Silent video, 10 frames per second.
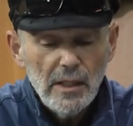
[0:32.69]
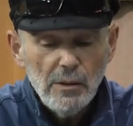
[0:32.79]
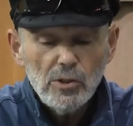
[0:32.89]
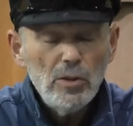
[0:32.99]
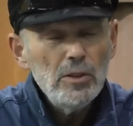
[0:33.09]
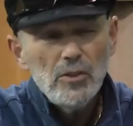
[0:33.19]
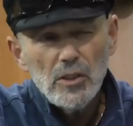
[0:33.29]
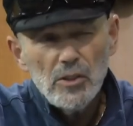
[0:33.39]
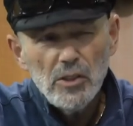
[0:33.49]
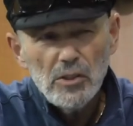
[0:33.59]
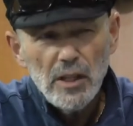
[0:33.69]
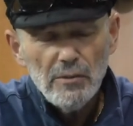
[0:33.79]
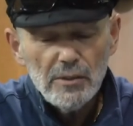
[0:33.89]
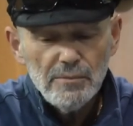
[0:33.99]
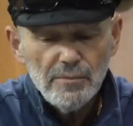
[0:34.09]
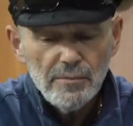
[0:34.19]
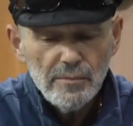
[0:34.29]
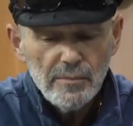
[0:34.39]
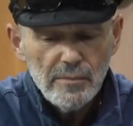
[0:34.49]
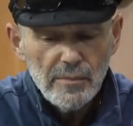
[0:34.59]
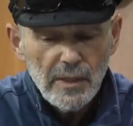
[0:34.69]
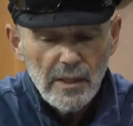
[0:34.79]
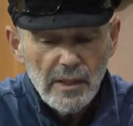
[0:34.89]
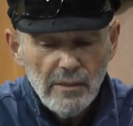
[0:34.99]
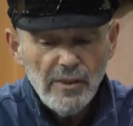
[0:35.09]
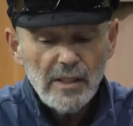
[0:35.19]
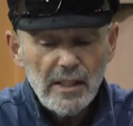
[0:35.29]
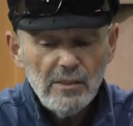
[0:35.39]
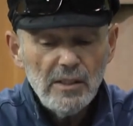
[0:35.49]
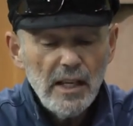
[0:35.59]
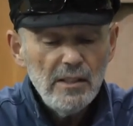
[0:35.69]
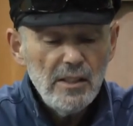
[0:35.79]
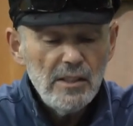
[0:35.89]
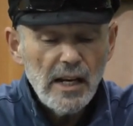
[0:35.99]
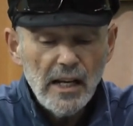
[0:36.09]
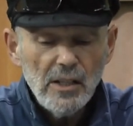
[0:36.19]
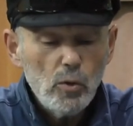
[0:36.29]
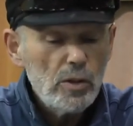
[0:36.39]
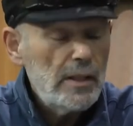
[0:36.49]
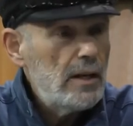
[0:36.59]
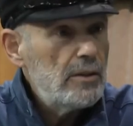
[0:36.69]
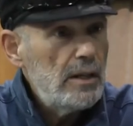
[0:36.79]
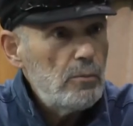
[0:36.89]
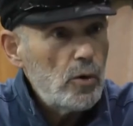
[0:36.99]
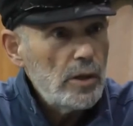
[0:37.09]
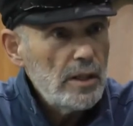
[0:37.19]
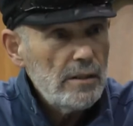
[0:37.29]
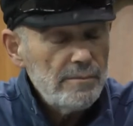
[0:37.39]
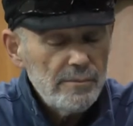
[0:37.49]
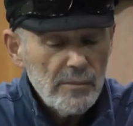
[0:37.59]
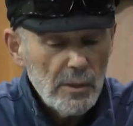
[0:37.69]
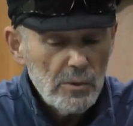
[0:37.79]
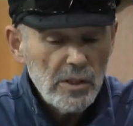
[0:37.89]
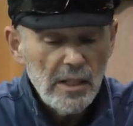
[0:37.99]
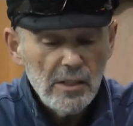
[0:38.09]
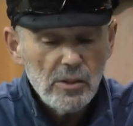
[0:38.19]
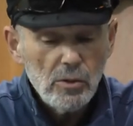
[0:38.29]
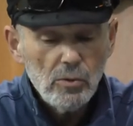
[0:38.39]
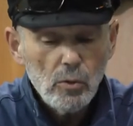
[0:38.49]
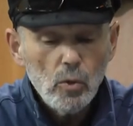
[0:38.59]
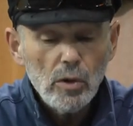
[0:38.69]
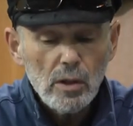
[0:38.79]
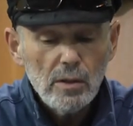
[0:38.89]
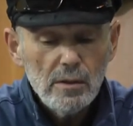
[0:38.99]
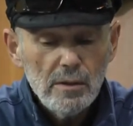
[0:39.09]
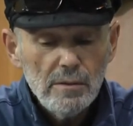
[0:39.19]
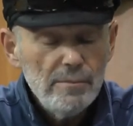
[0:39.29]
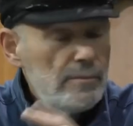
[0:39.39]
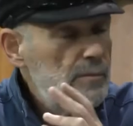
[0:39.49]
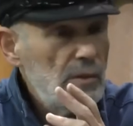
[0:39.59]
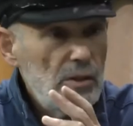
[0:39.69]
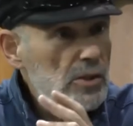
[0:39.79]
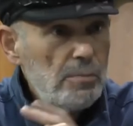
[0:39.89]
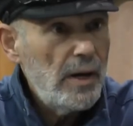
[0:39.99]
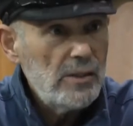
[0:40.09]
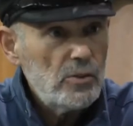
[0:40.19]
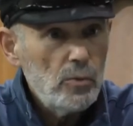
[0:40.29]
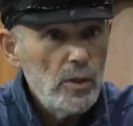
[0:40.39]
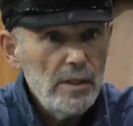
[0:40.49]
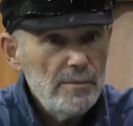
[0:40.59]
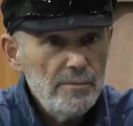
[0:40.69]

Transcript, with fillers: He was only sixty-seven. In fact, on the day that he died, he worked out that morning and was getting to go to work. He just passed away.